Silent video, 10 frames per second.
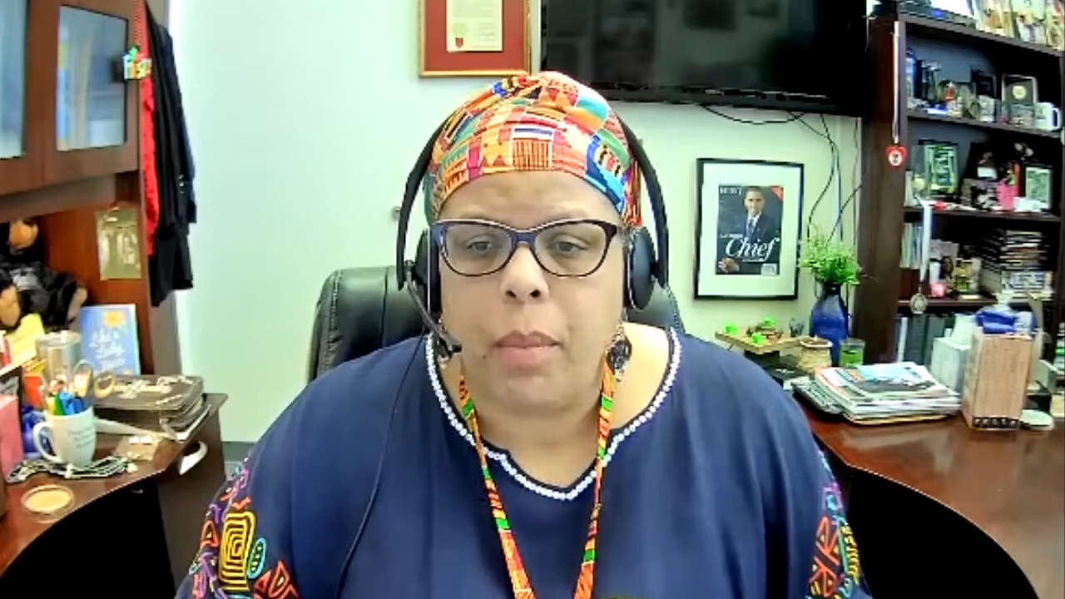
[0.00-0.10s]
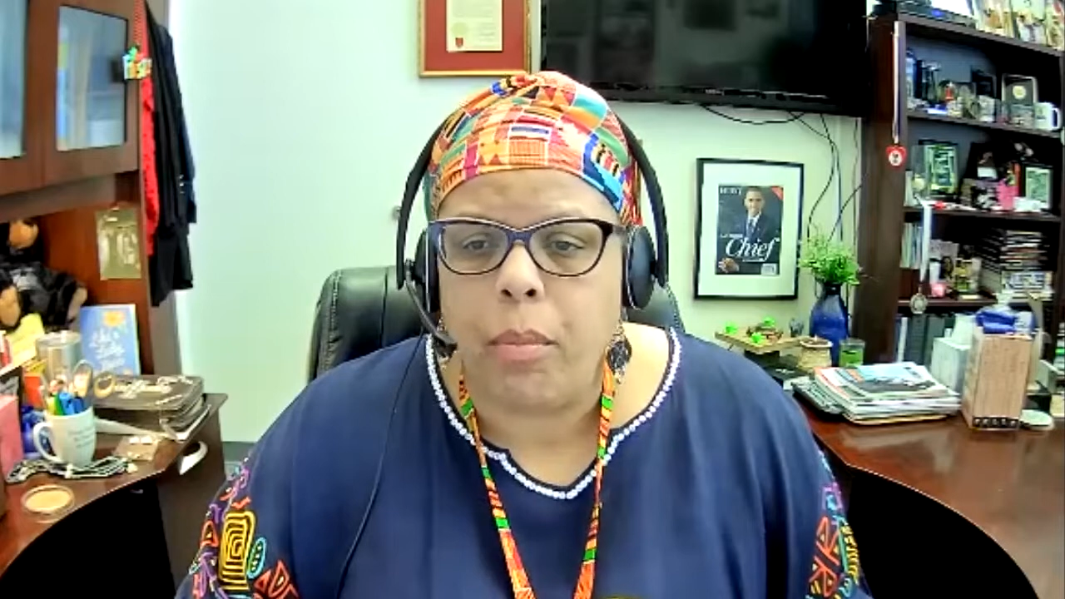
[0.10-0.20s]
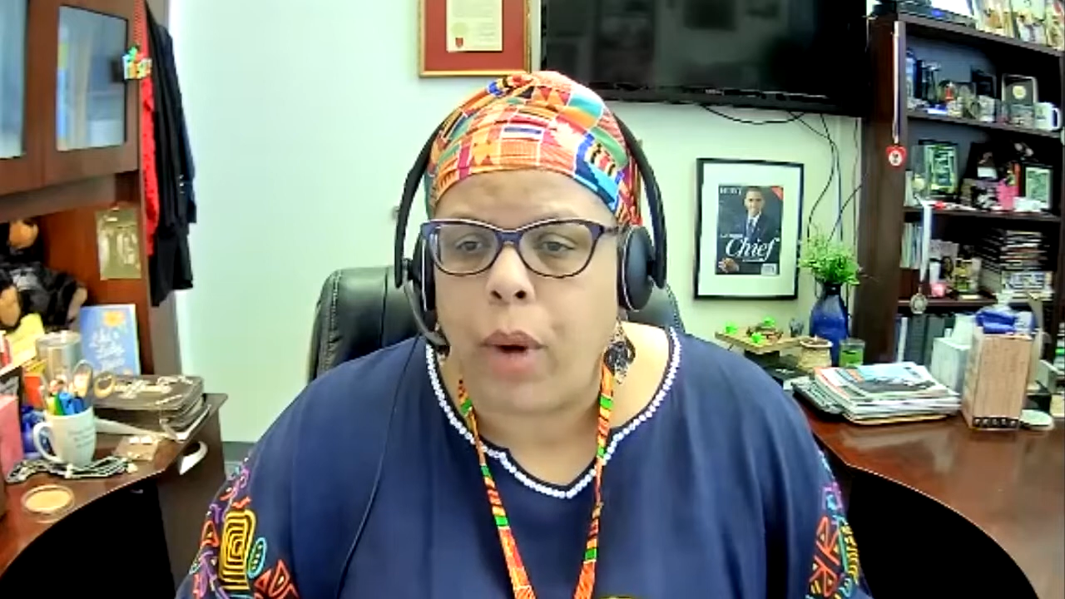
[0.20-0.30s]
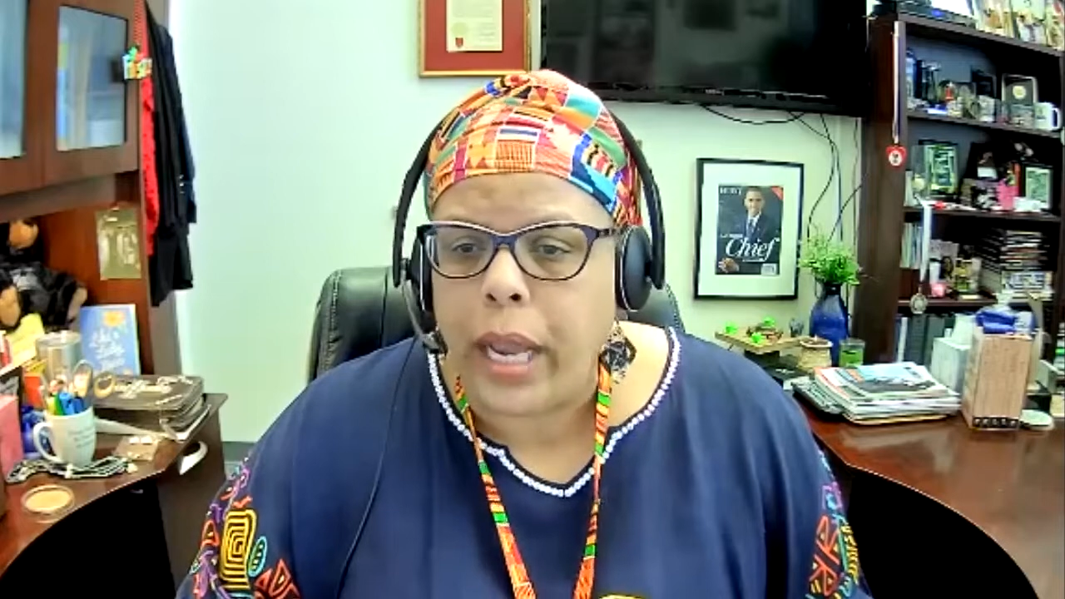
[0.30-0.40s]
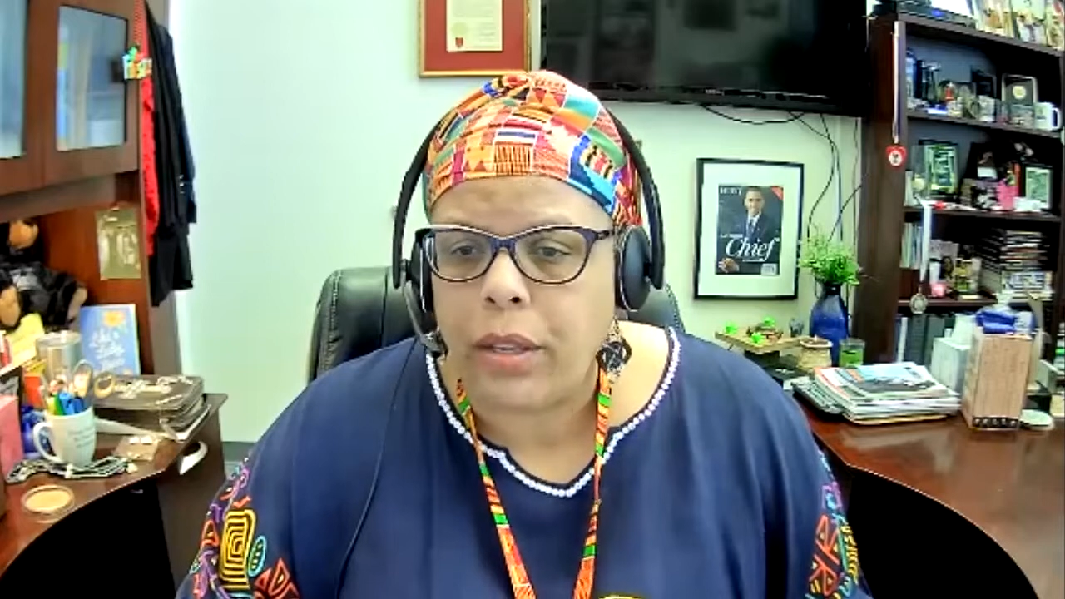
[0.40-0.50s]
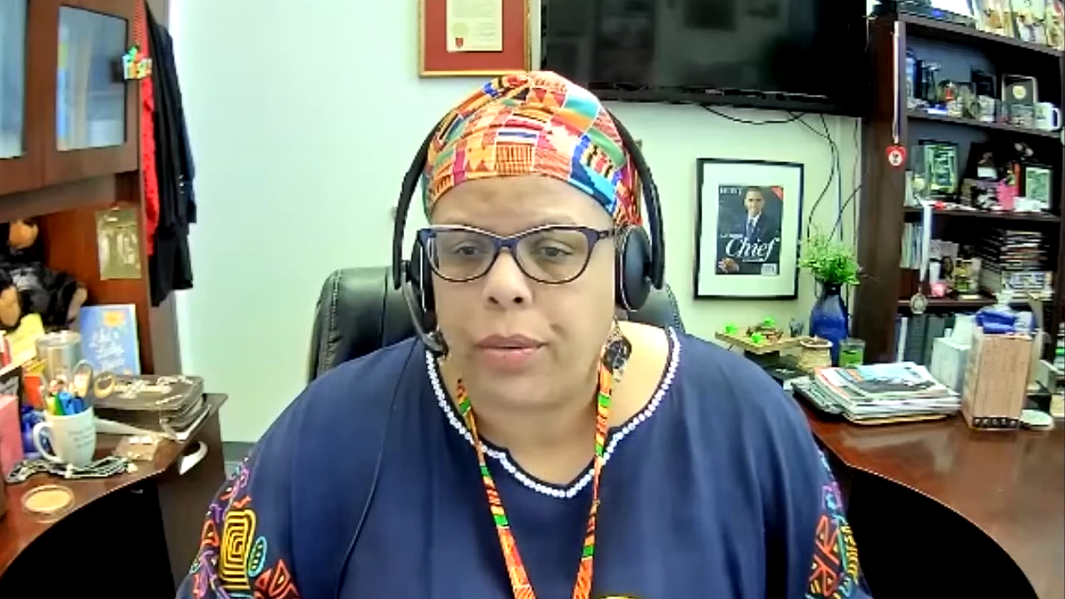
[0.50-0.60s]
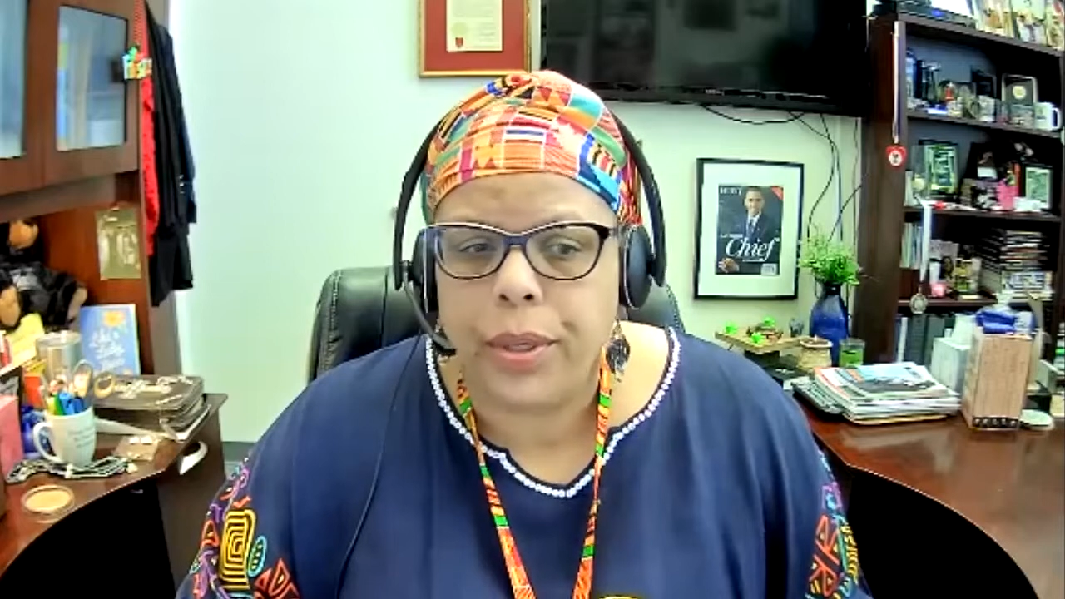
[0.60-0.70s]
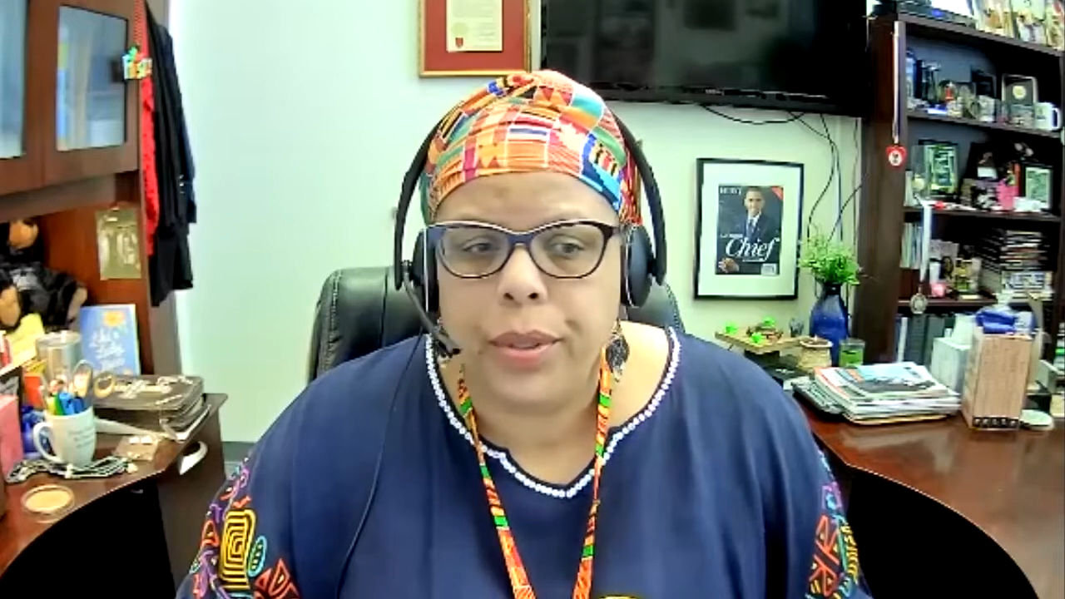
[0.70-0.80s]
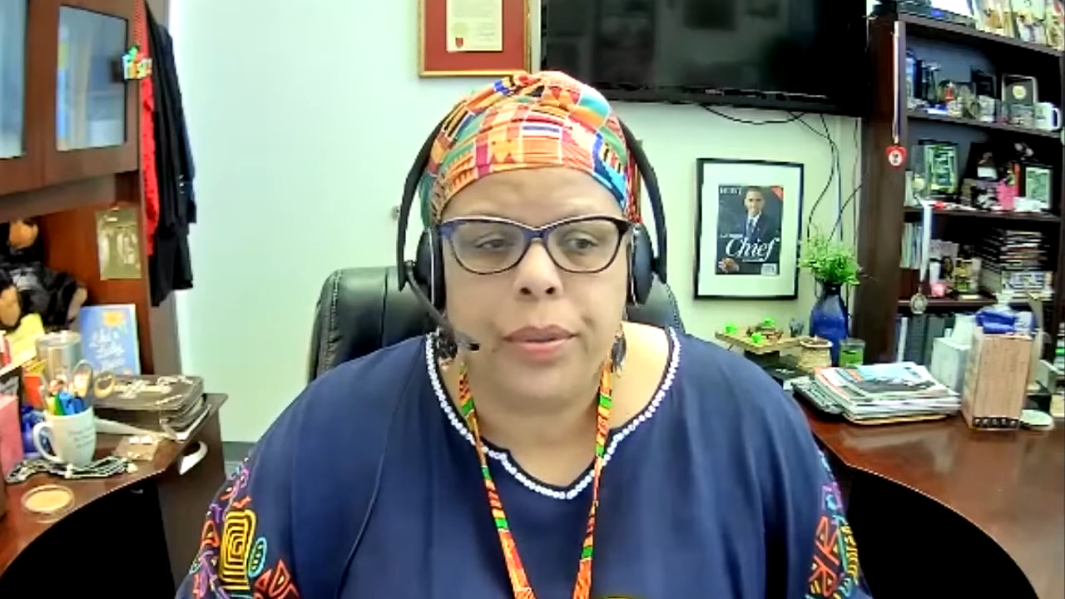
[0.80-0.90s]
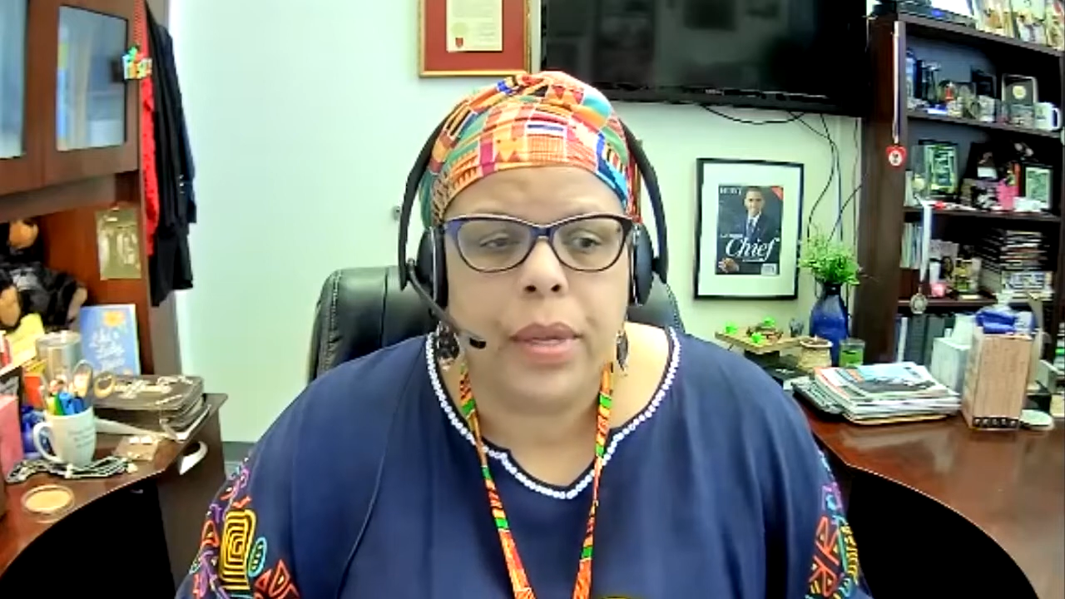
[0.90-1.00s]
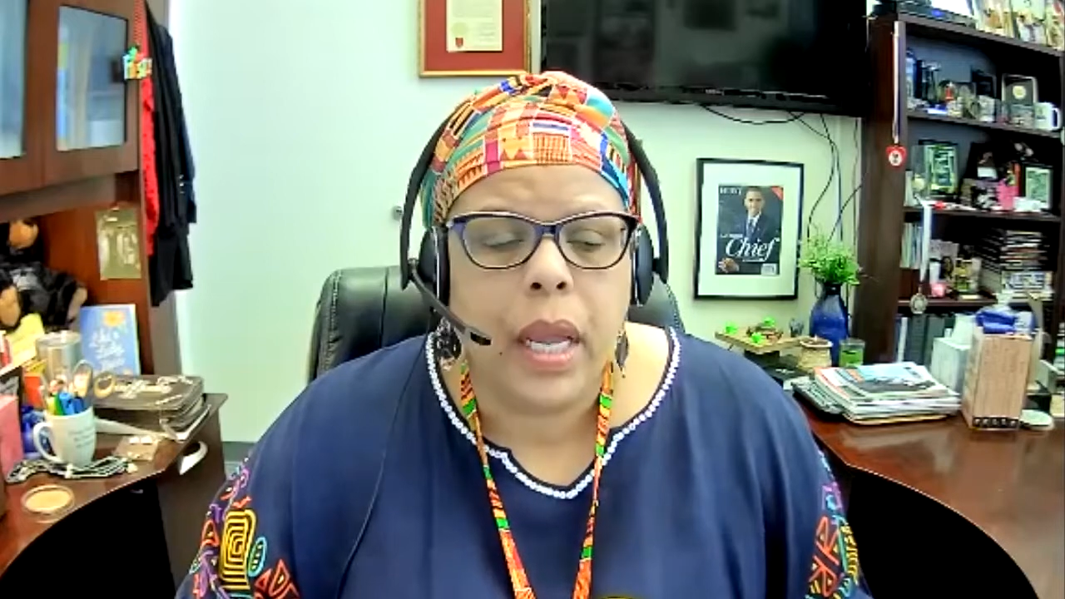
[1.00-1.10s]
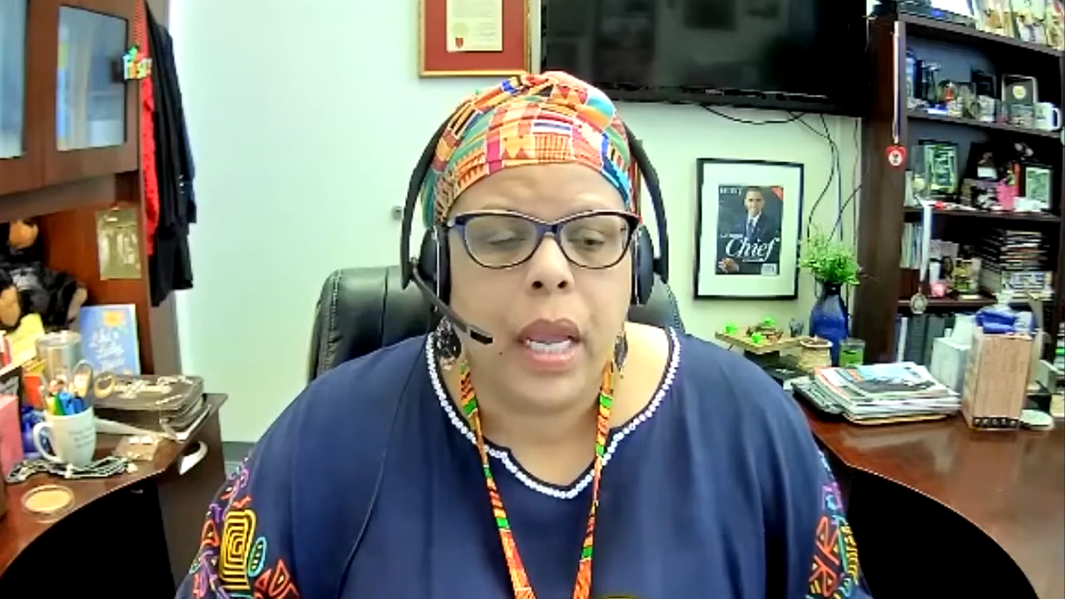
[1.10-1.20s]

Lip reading: breakthrough,